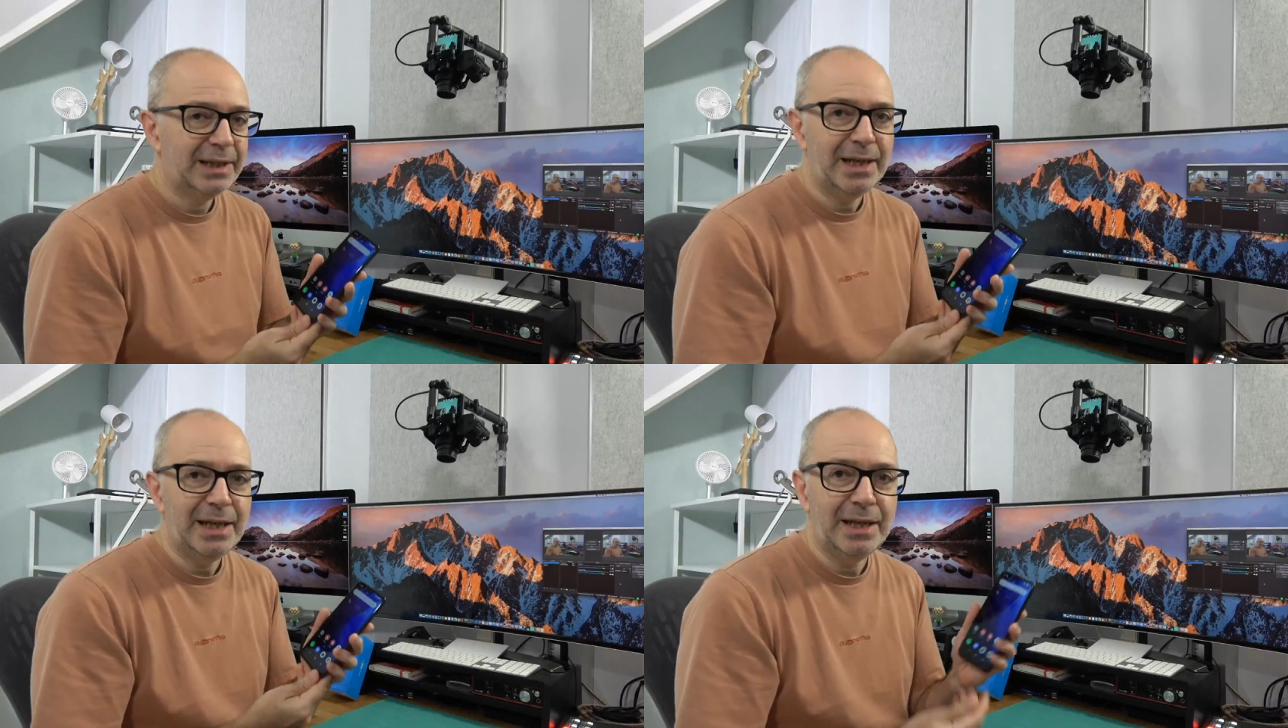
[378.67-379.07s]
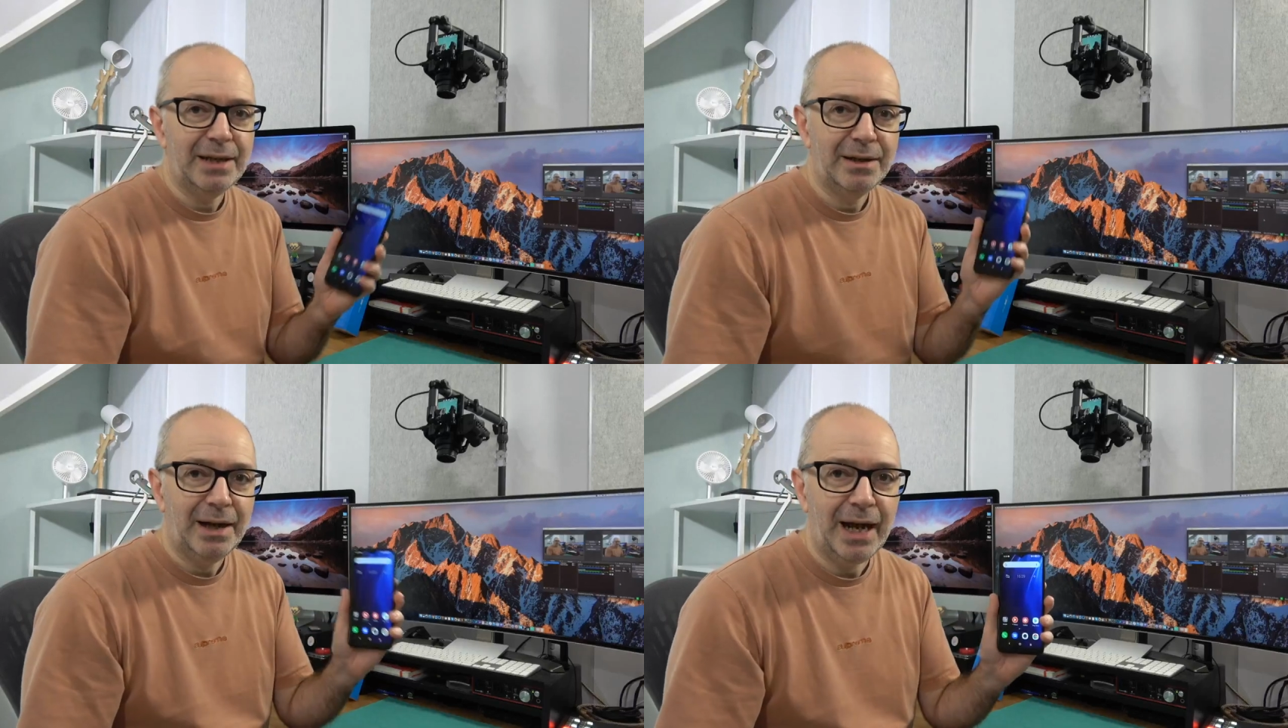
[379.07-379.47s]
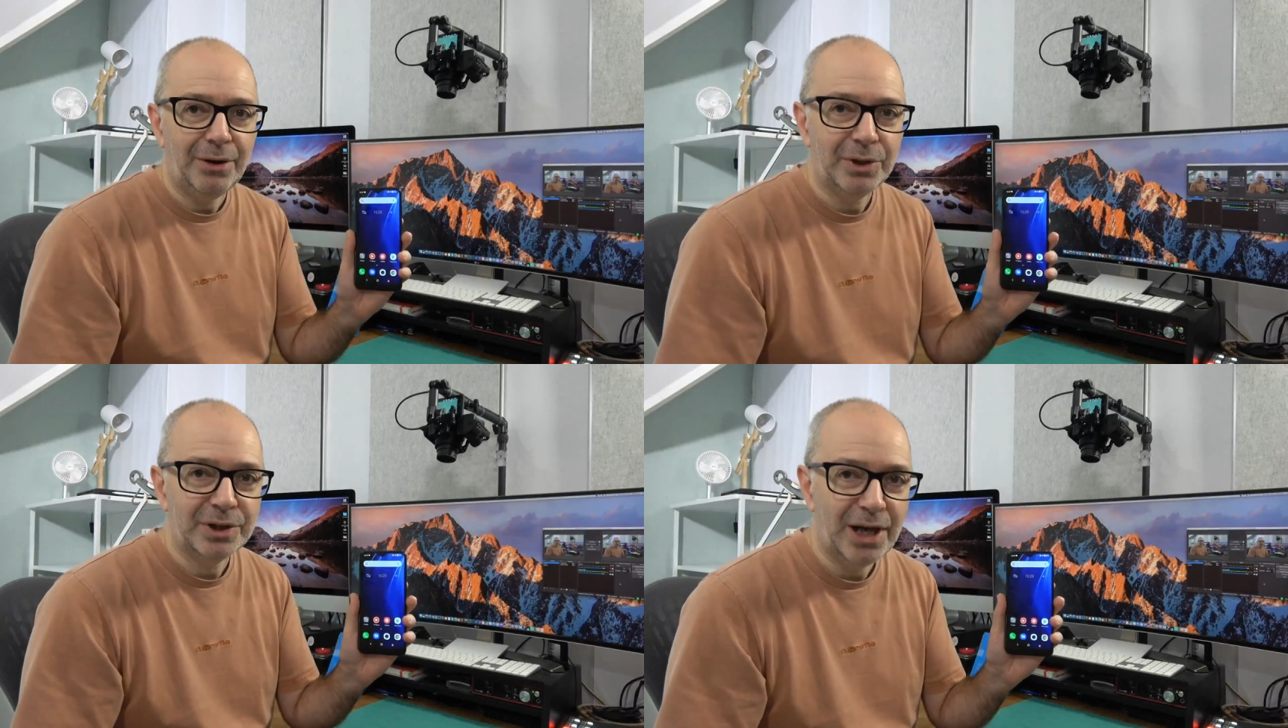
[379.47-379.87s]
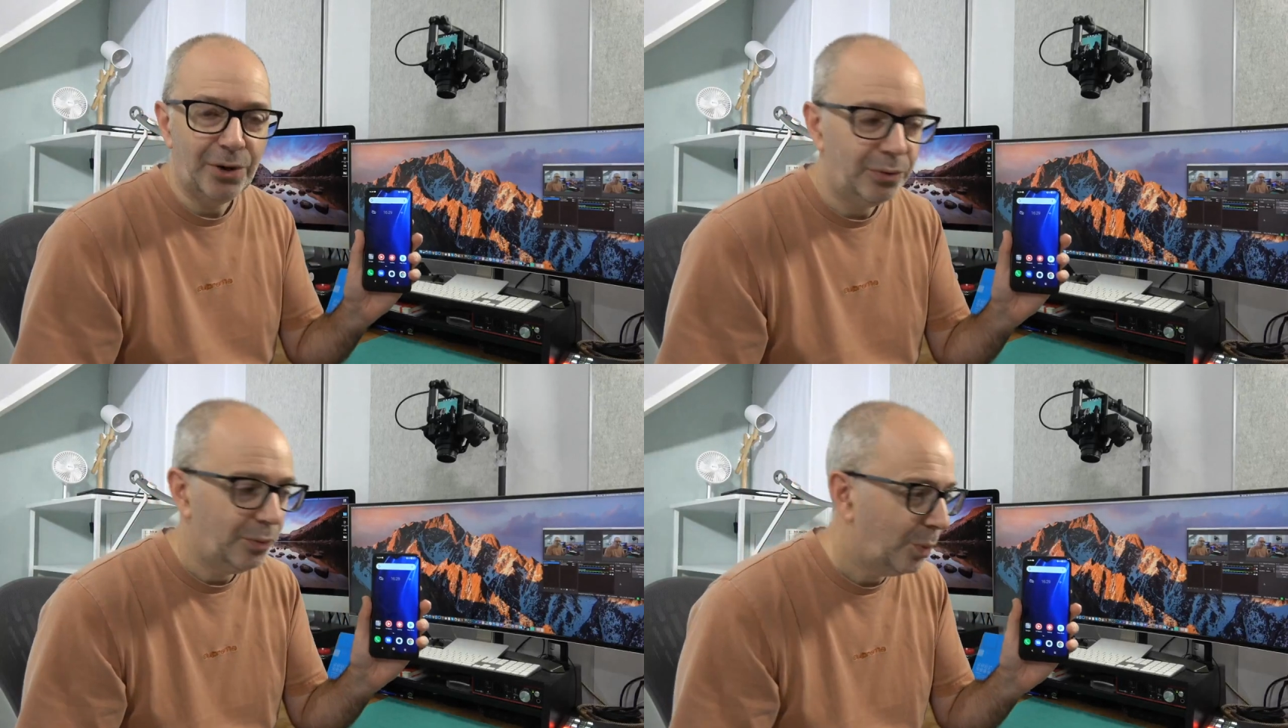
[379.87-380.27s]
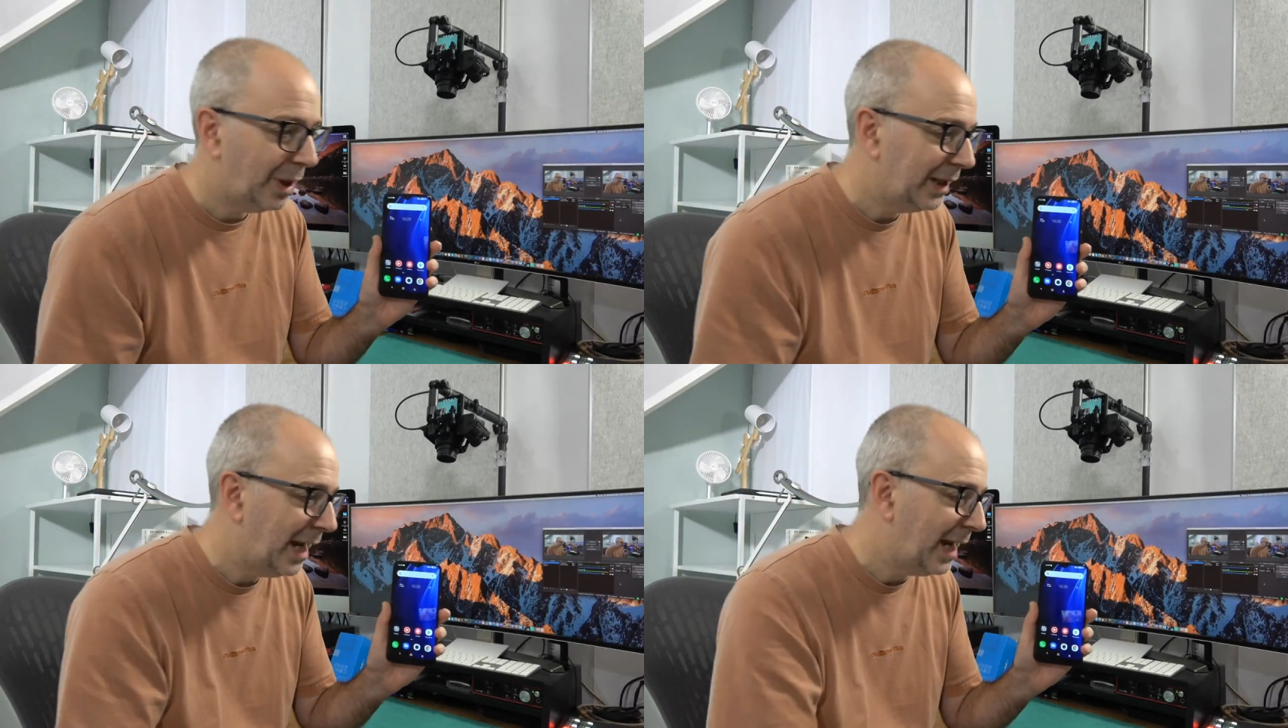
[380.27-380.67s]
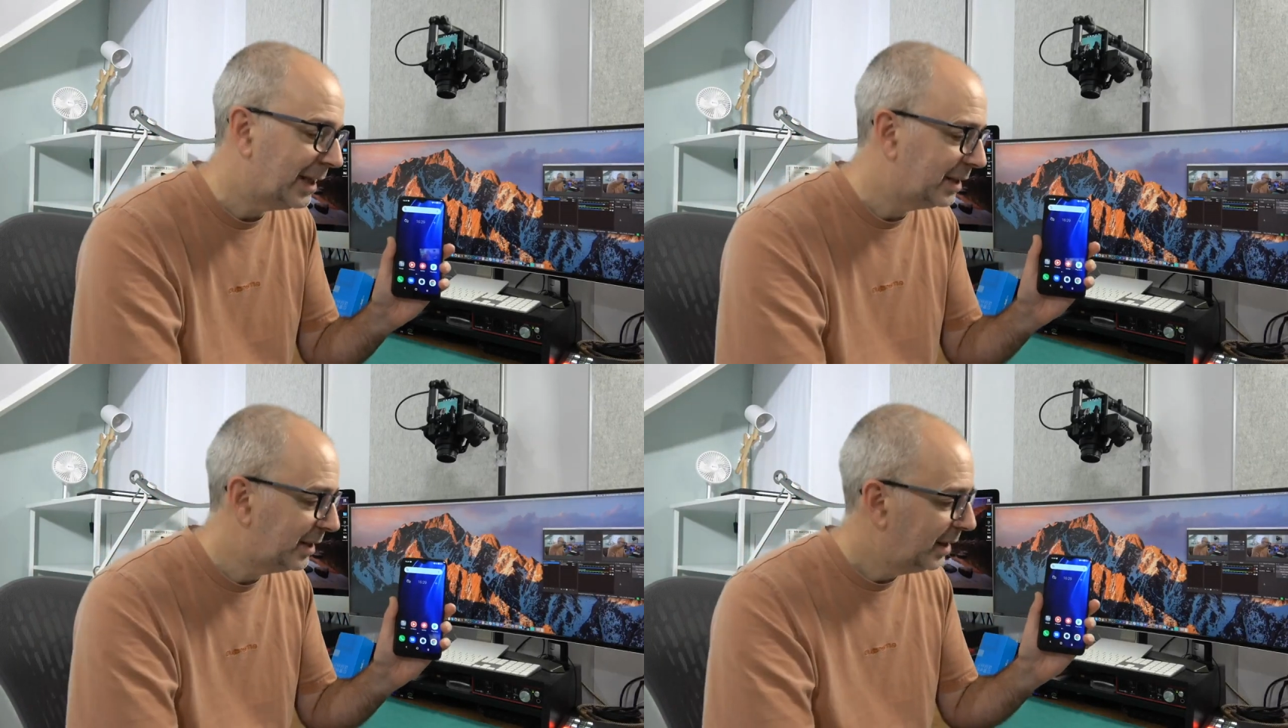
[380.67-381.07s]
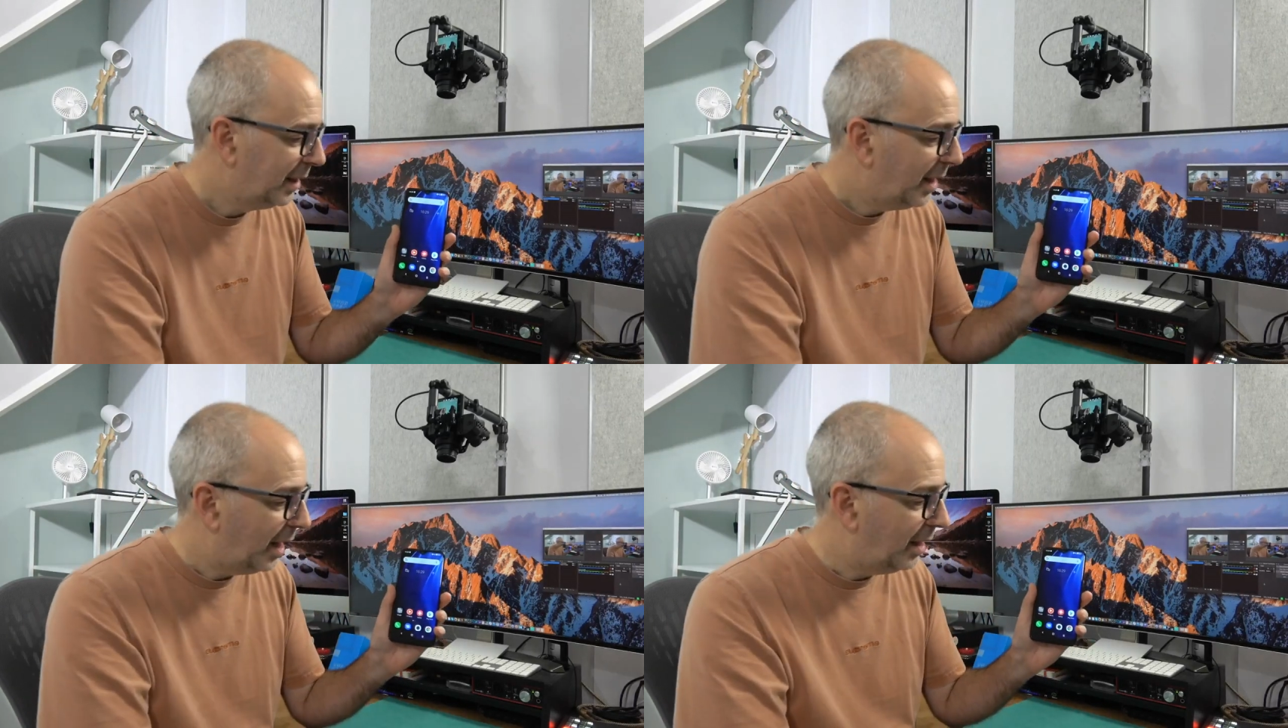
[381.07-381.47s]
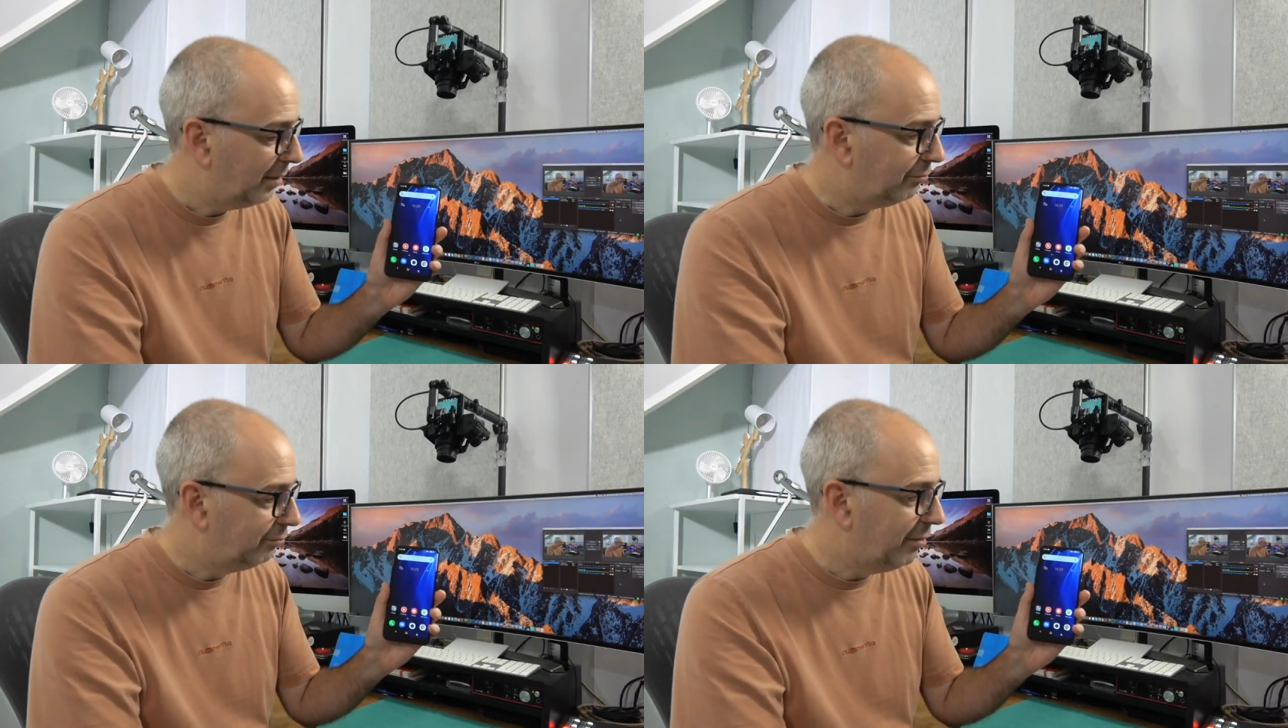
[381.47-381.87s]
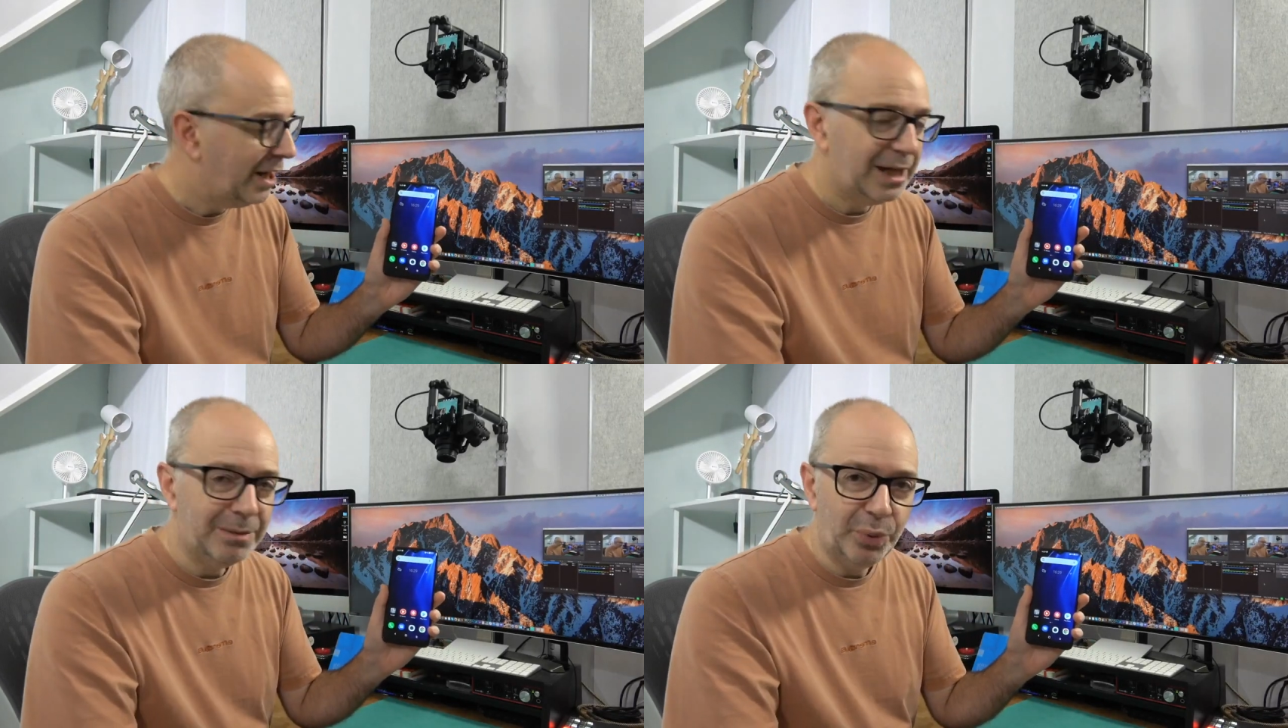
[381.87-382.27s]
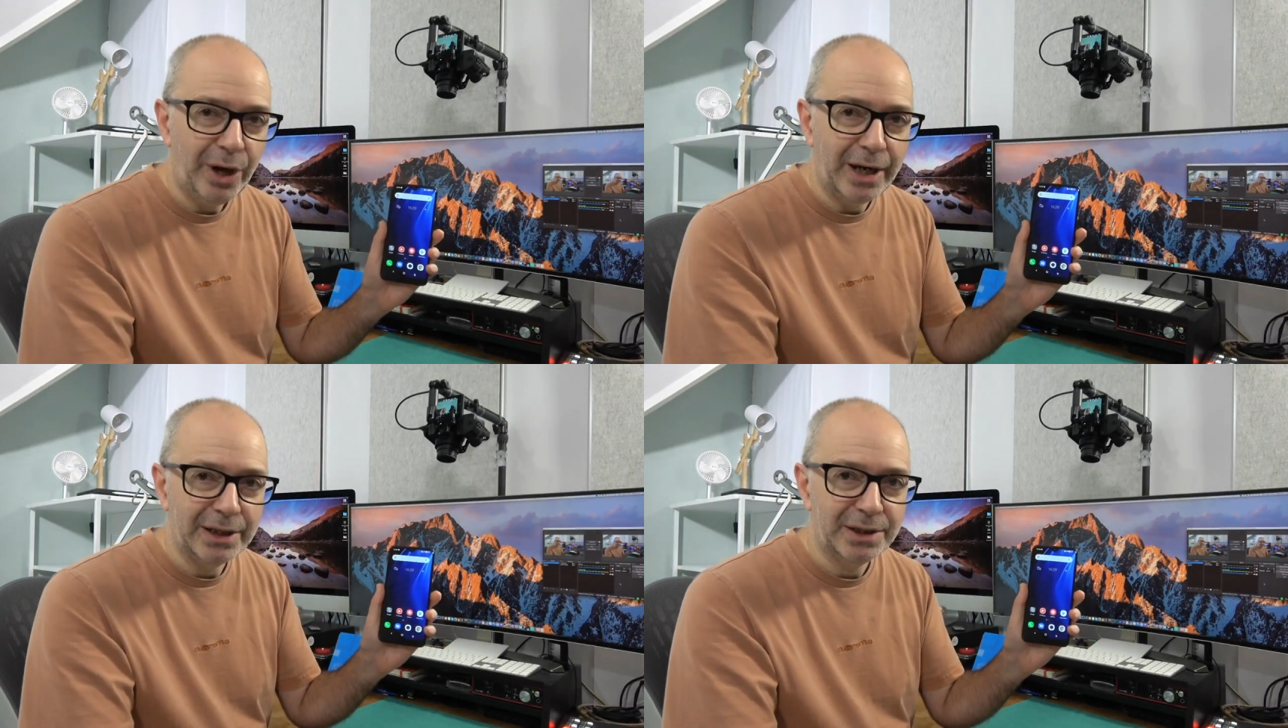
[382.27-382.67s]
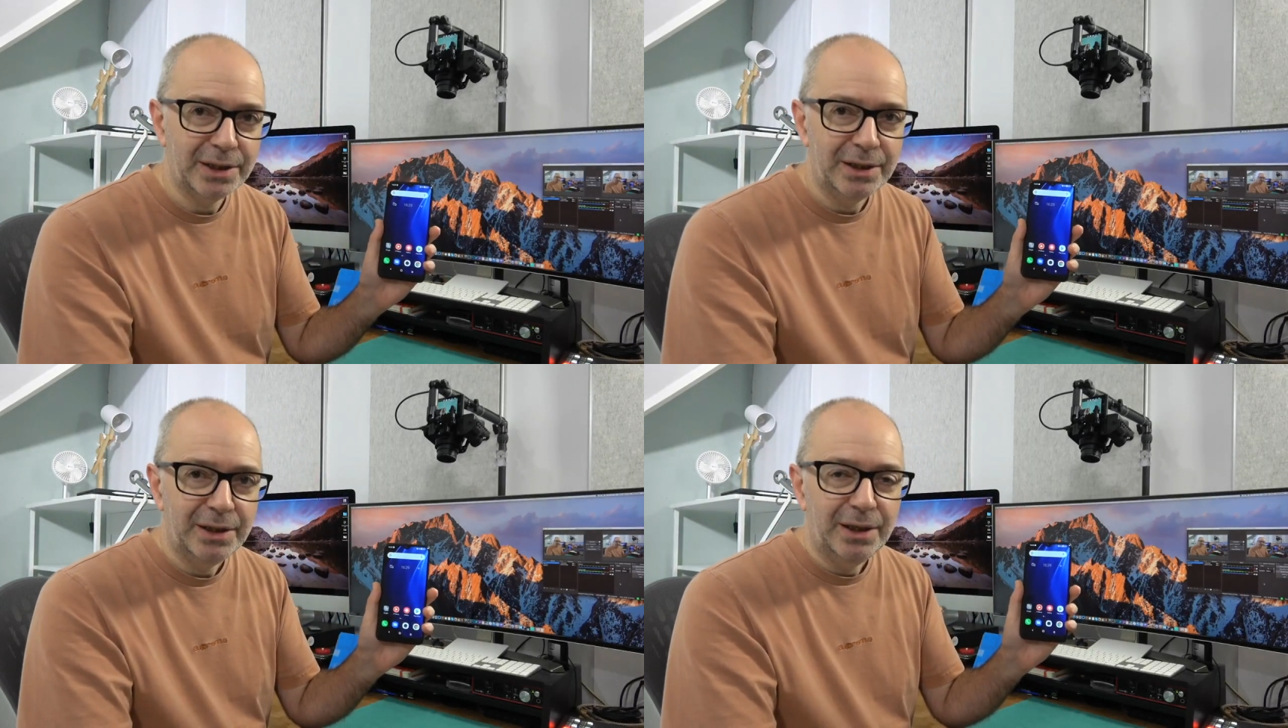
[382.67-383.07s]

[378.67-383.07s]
the Alcatel one S. Uh, really impressed.